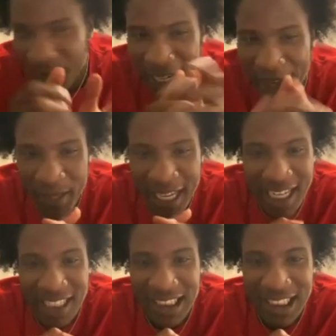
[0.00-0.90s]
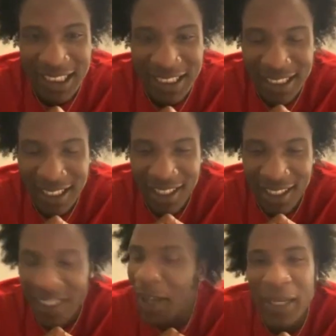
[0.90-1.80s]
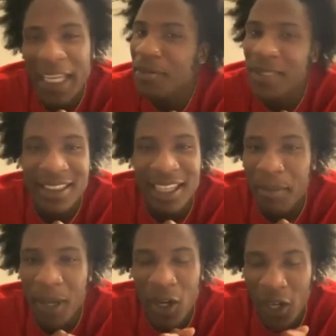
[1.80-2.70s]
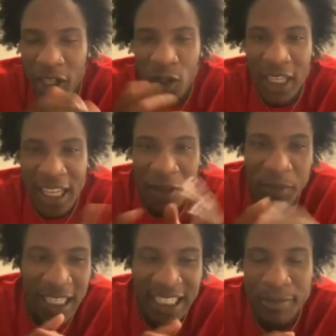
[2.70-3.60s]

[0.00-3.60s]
that man is just don't let him touch that ball and don't let him get his